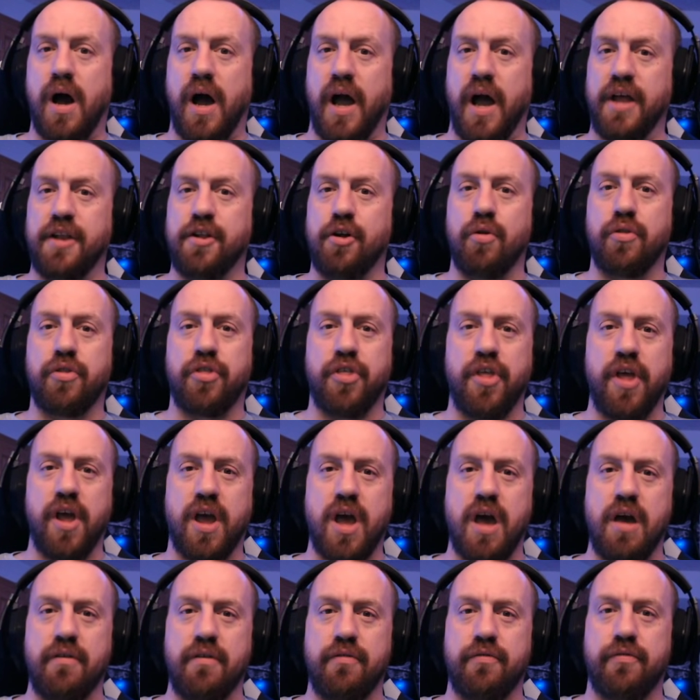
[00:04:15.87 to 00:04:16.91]
I don't think
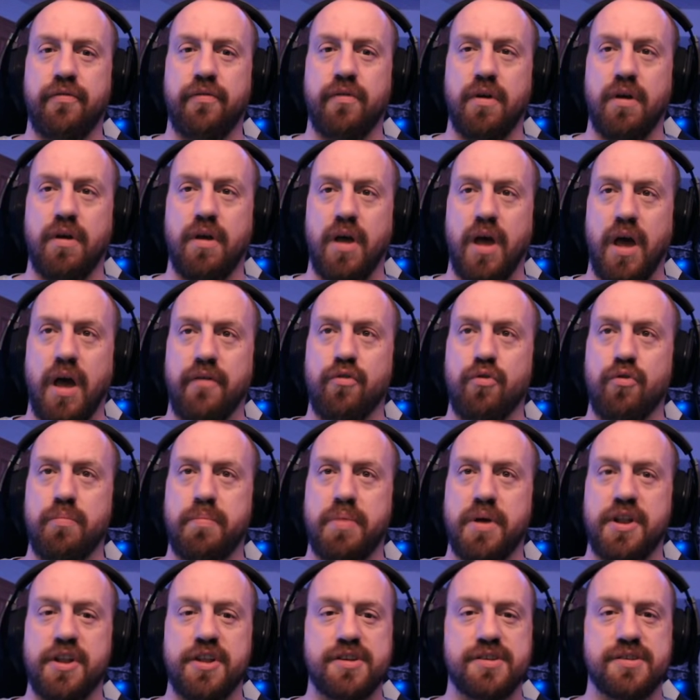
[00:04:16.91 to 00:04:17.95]
I've ever
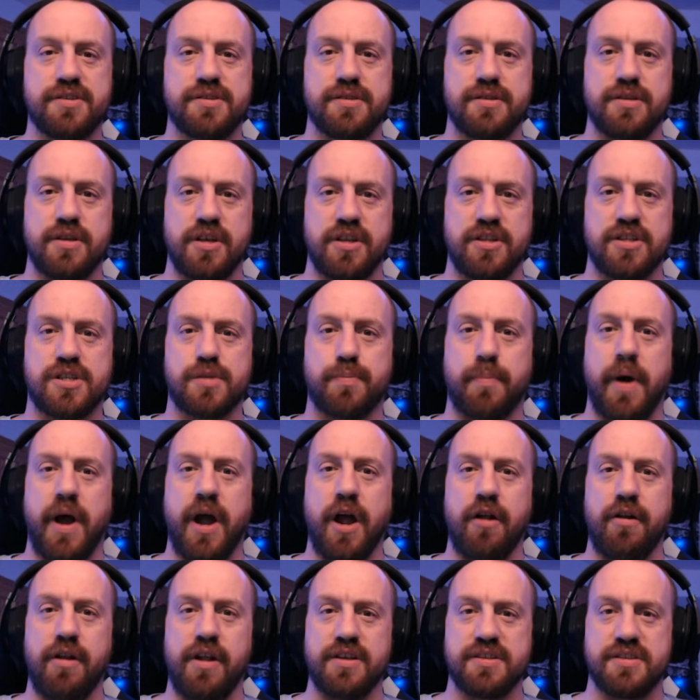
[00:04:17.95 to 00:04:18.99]
been as
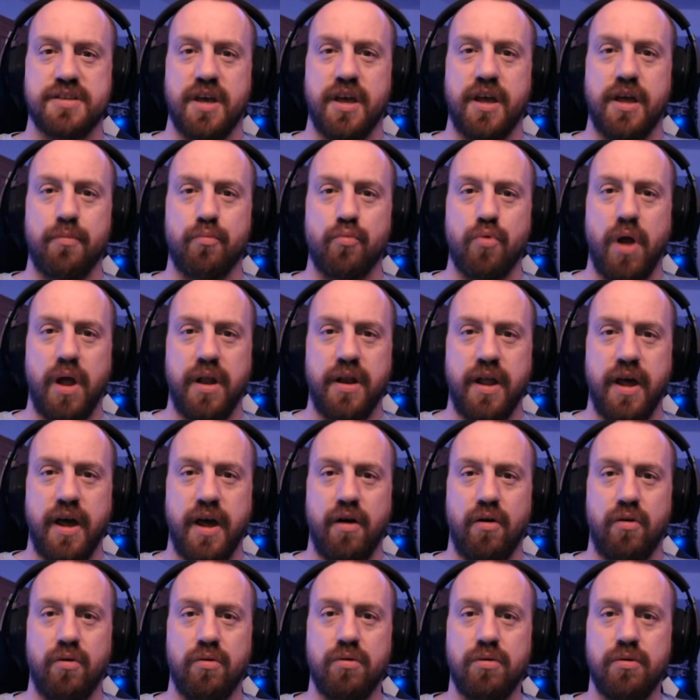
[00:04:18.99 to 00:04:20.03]
inspired as I am right
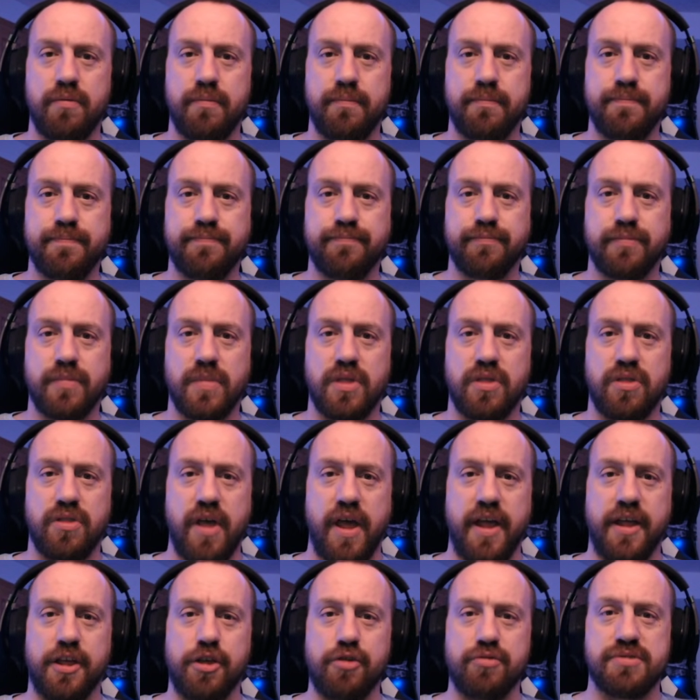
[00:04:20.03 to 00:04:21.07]
now.
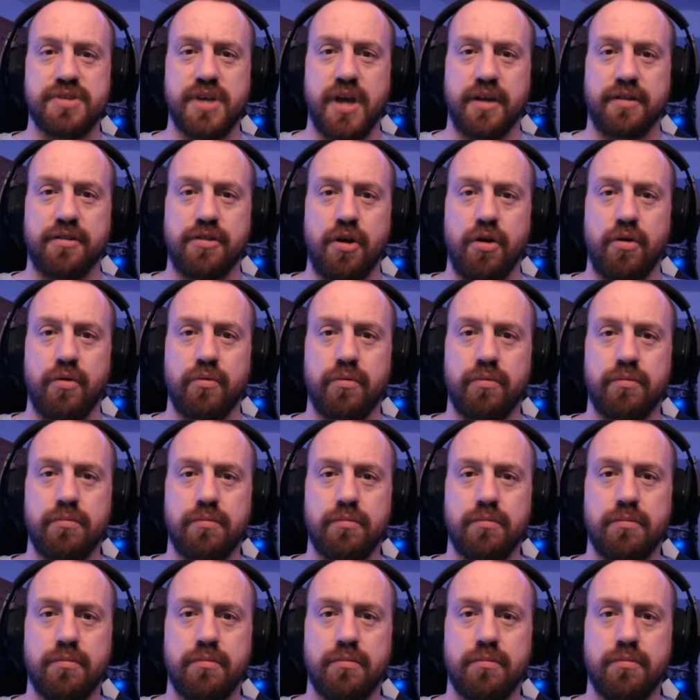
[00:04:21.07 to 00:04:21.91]
Thank you, Techno.